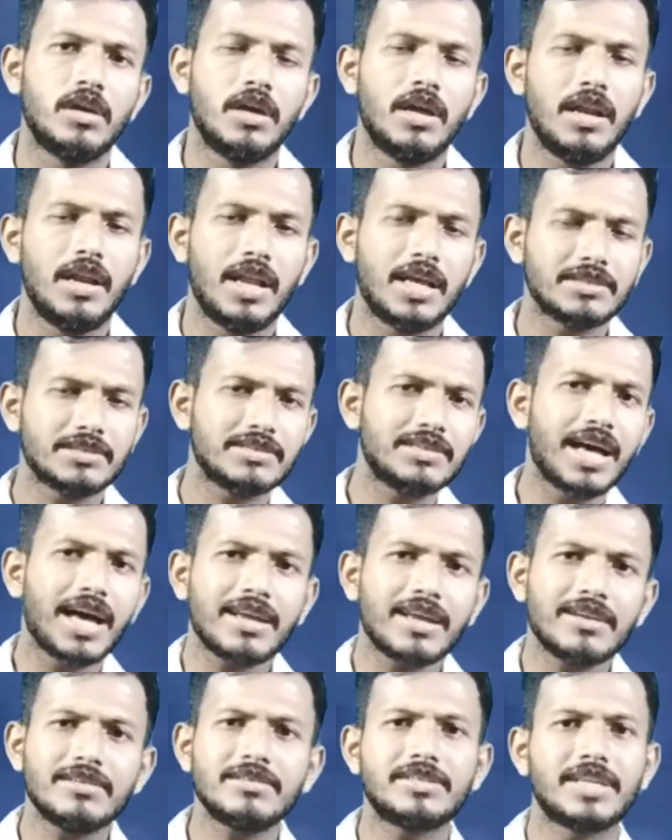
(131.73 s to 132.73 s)
Less
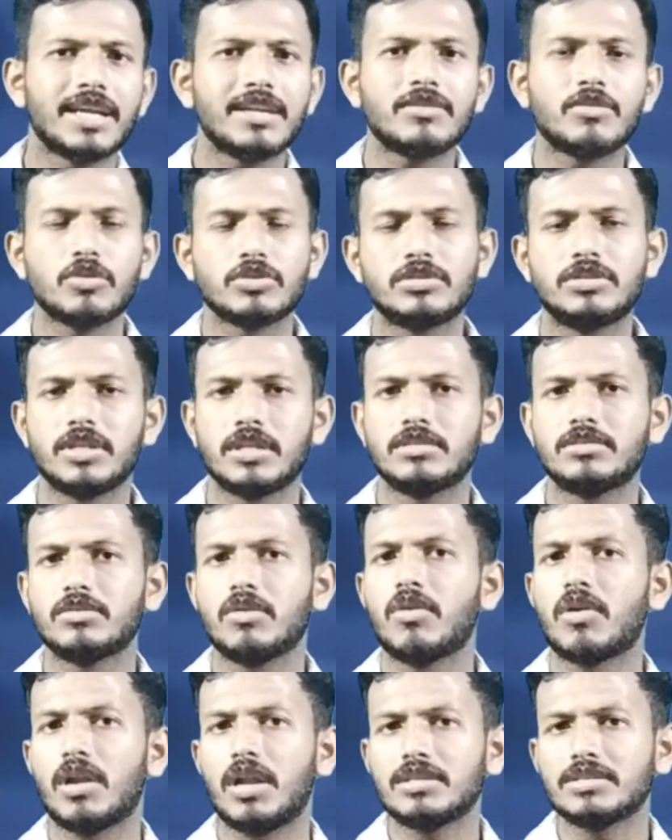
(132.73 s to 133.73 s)
than 10 questions
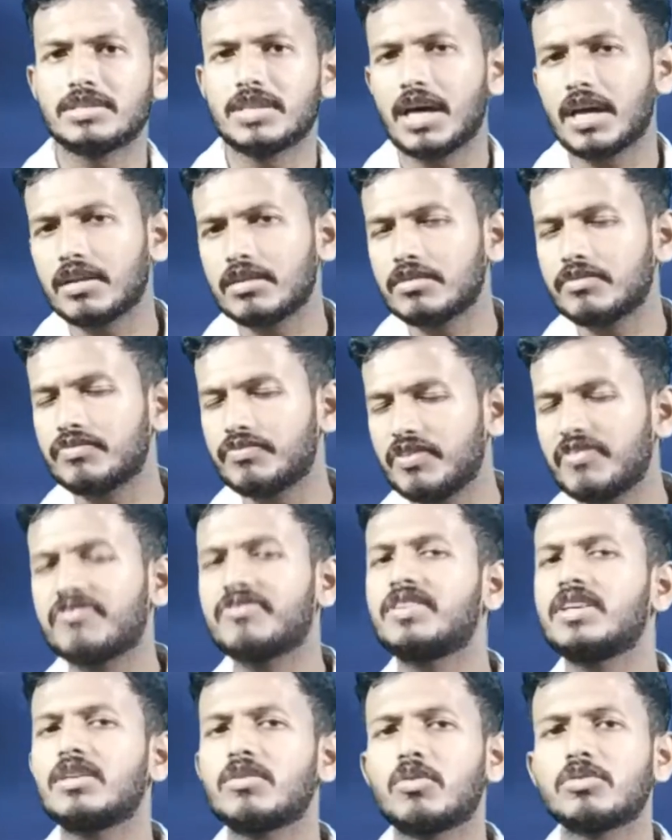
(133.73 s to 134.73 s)
or less than
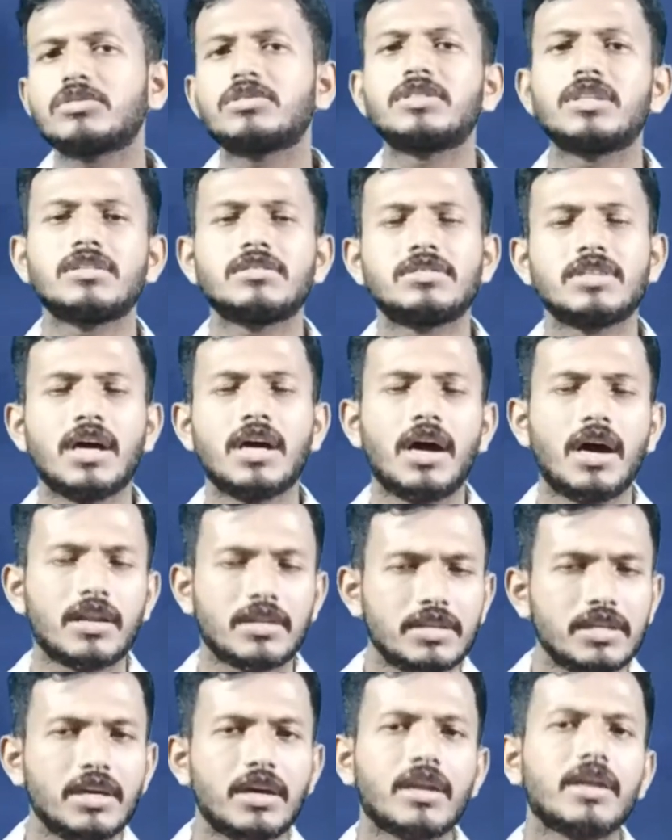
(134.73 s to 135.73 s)
15 questions are
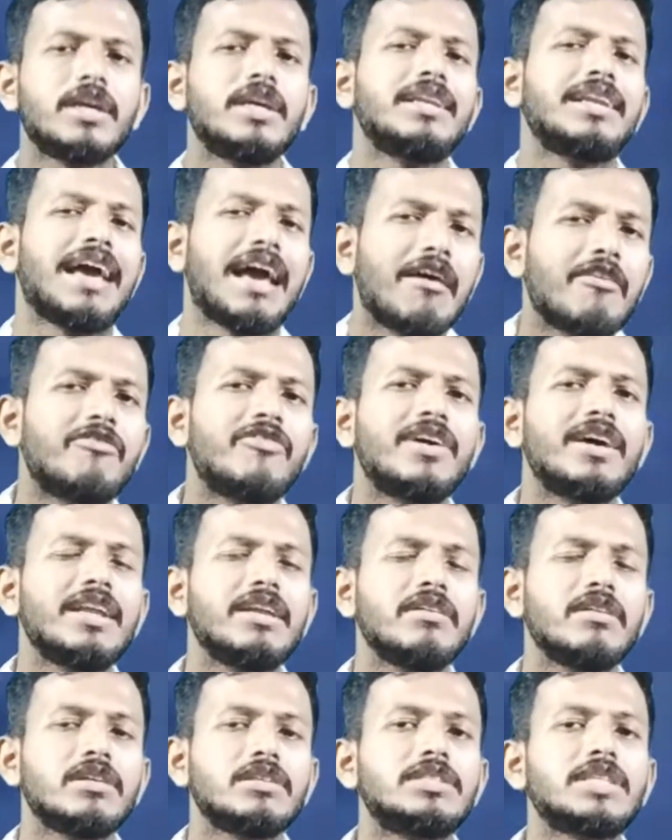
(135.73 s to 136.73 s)
there in
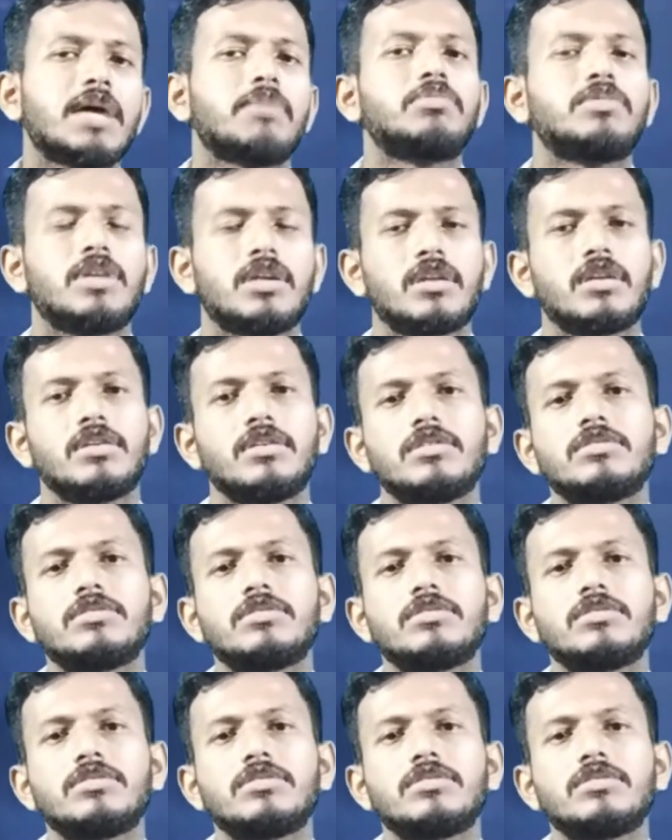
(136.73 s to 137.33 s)
every chapter.